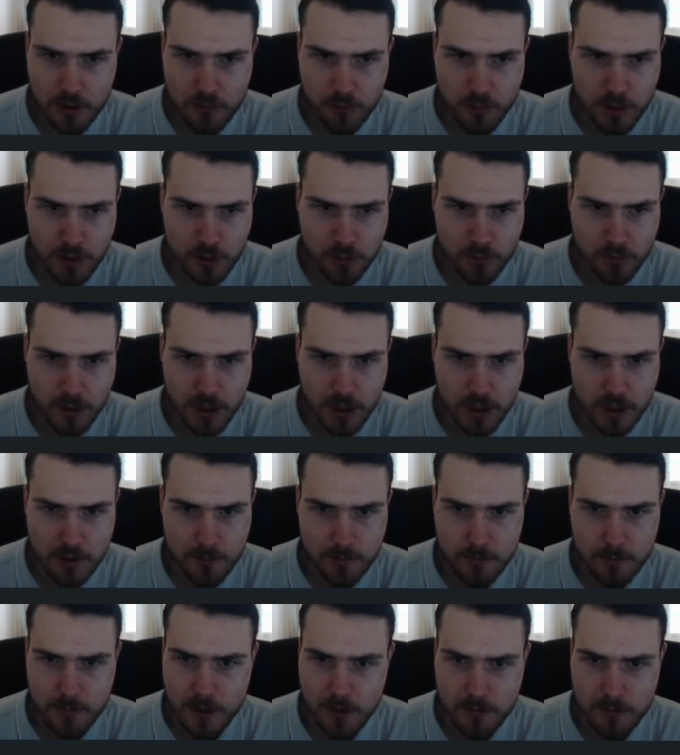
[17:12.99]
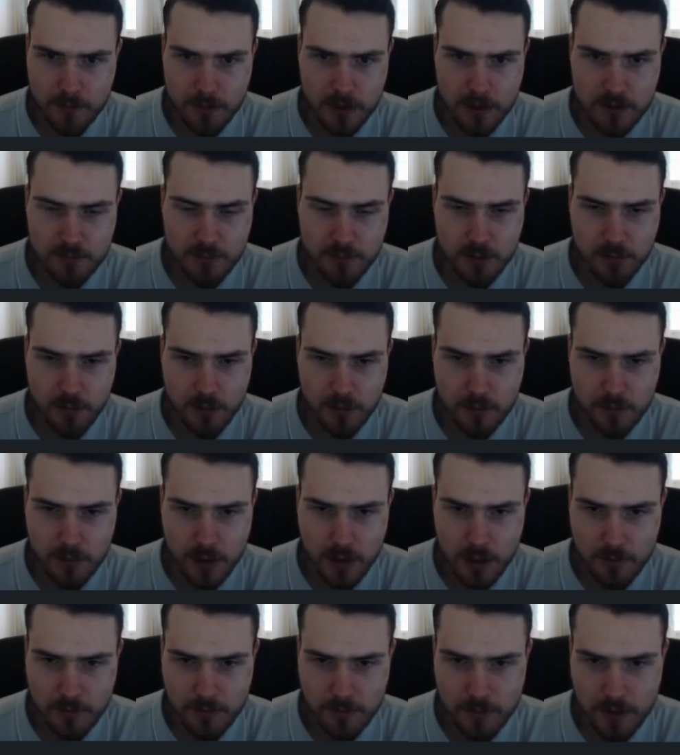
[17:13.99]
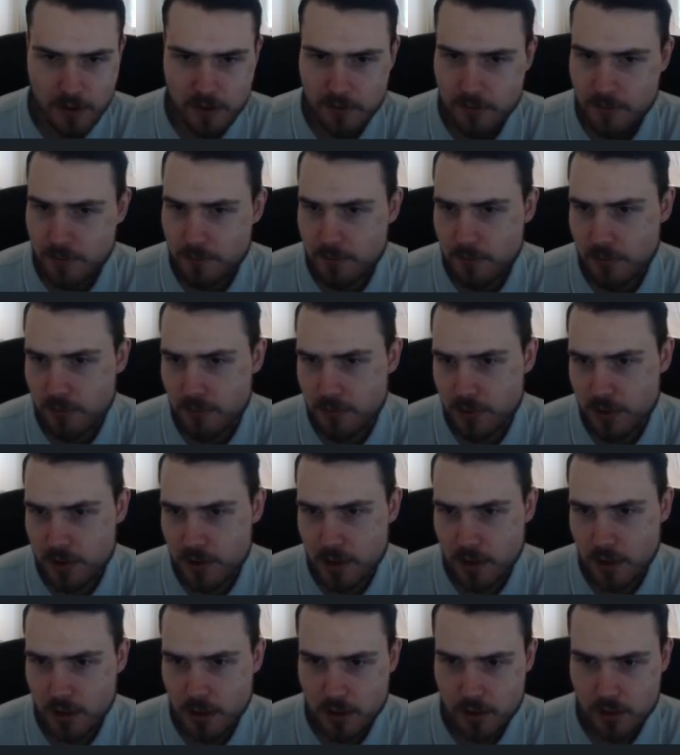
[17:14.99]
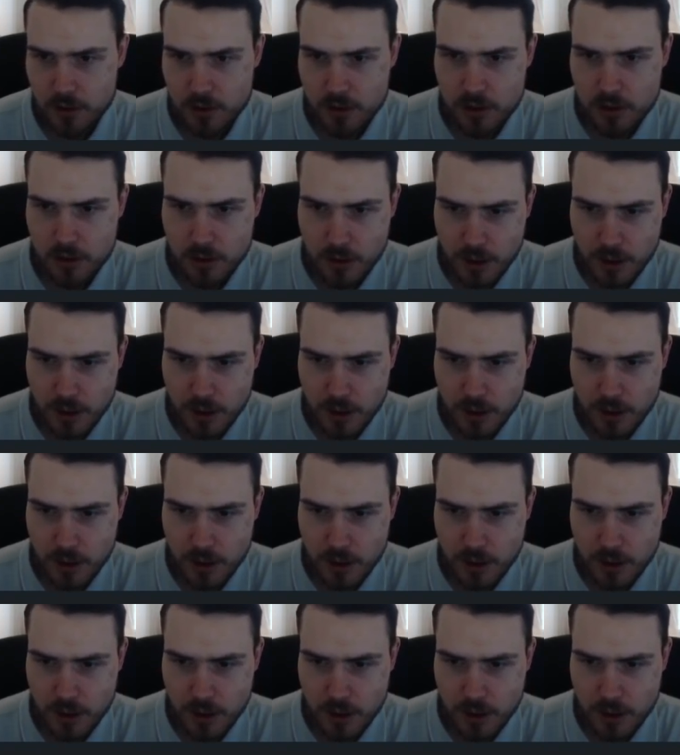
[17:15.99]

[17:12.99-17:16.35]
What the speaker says: Why do we need a difference between 3 and 5%?